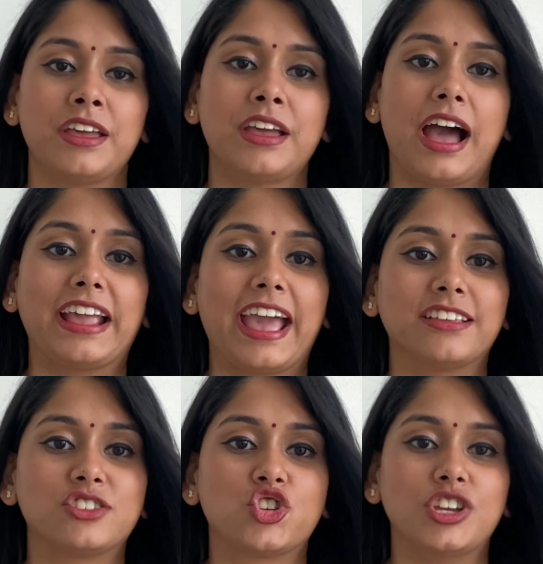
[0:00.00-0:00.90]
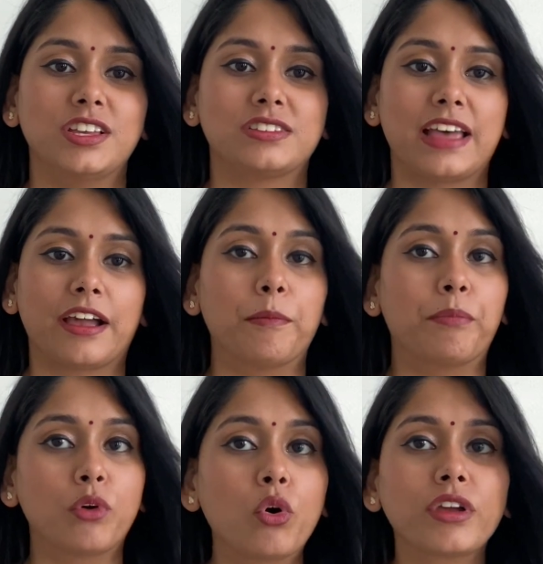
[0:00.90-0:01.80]
I guess she is, like, a
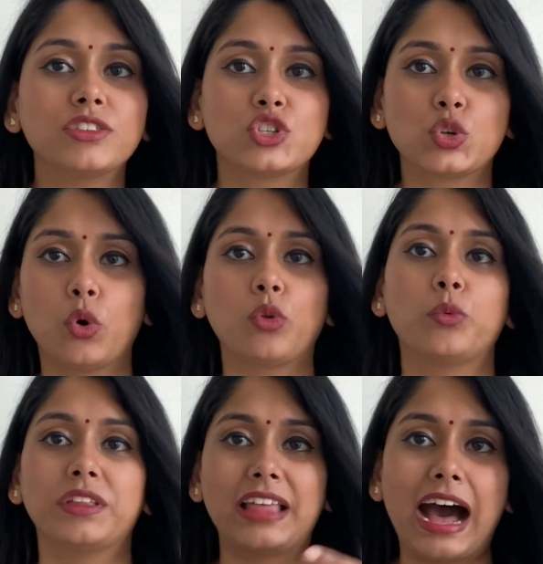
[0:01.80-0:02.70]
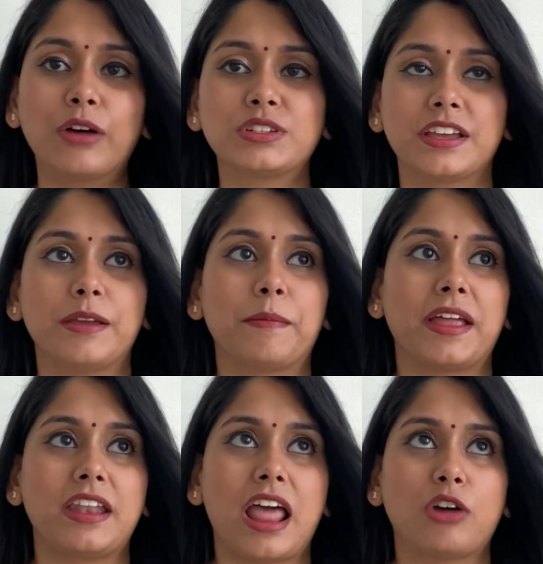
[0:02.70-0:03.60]
broken soul without him.
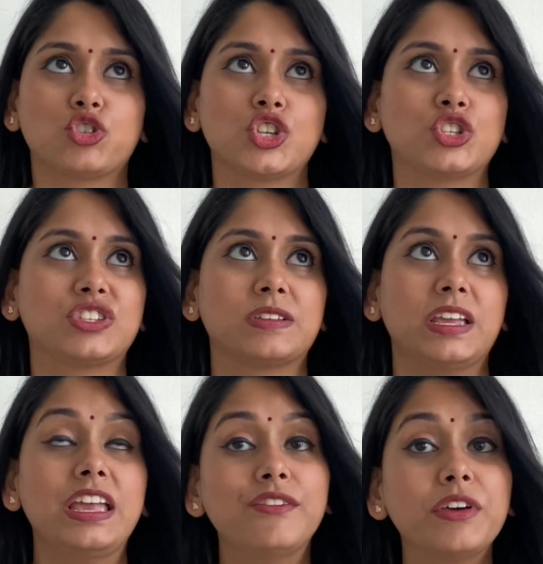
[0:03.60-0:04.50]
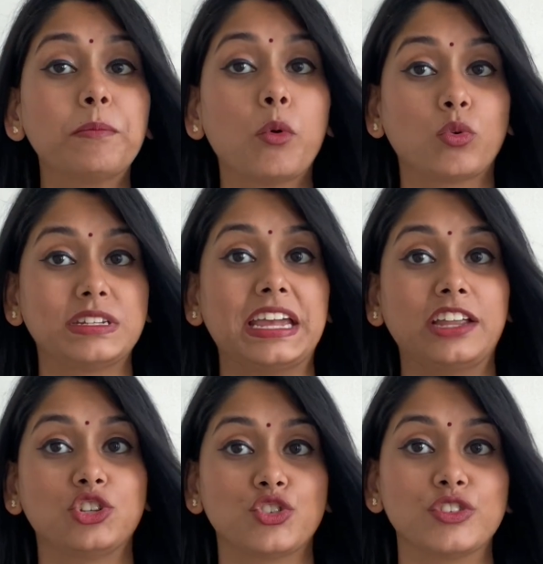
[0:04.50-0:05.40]
And now she's even more
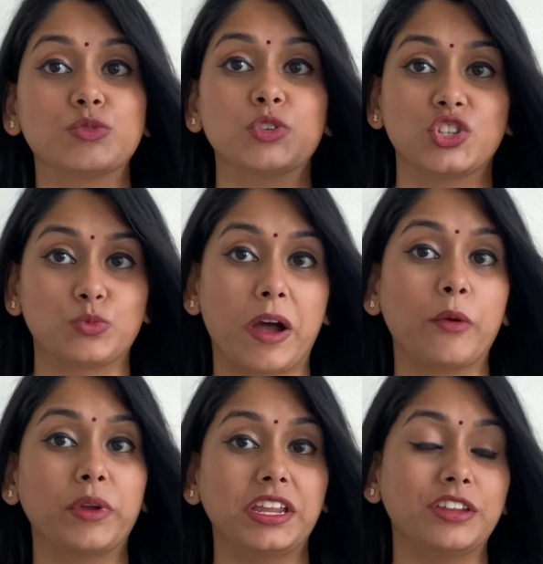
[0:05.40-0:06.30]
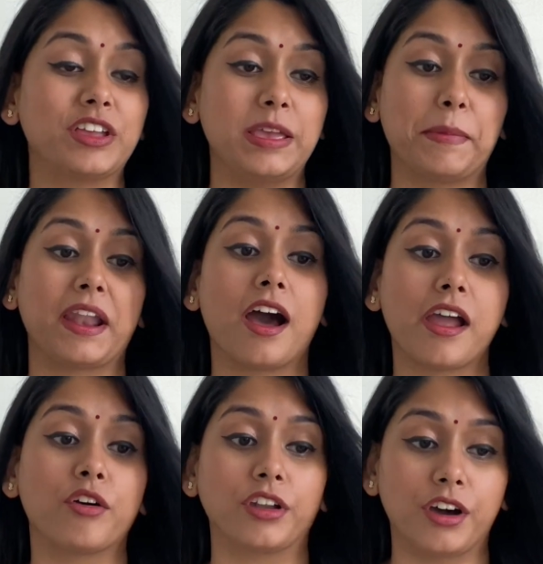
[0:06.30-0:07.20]
dangerous, which is why we need to keep an
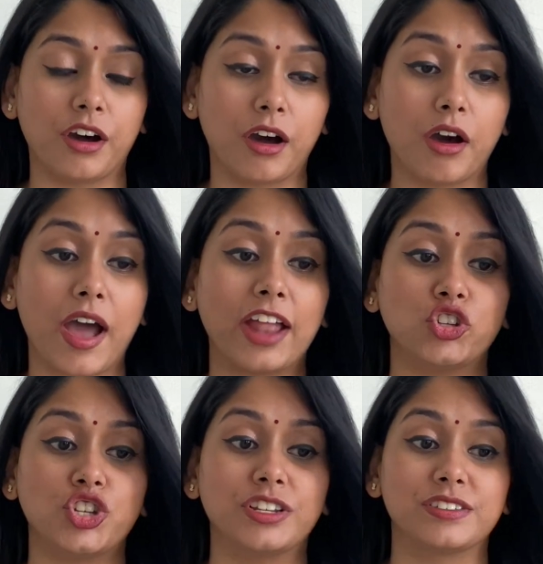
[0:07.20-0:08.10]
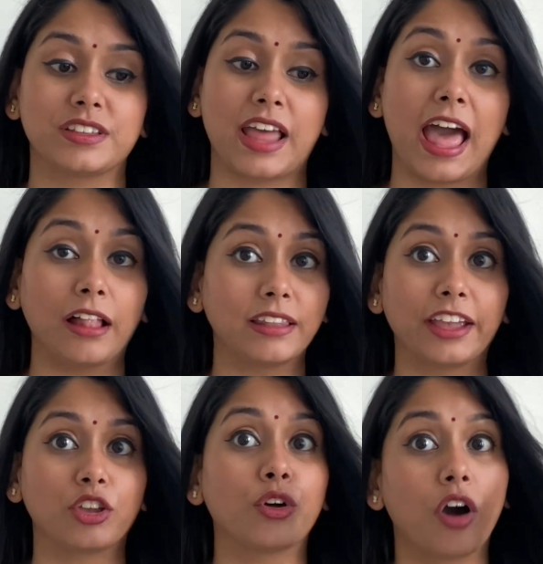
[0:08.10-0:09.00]
eye on her. And she doesn't,
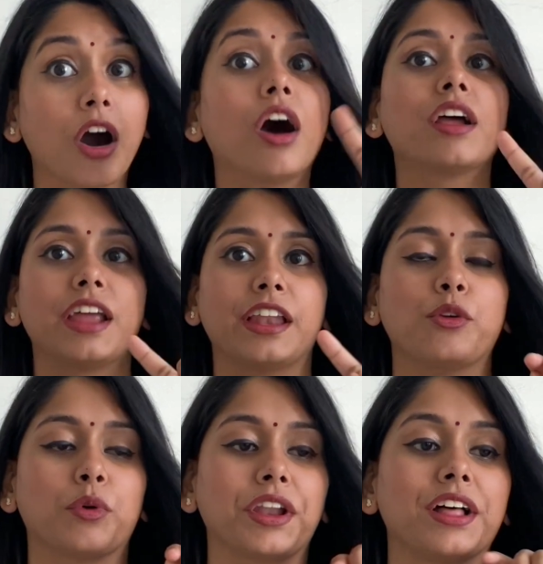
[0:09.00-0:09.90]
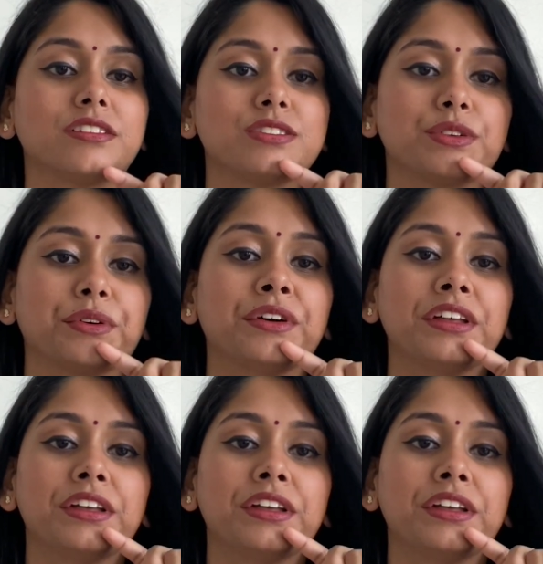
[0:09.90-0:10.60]
hurt anyone else. So,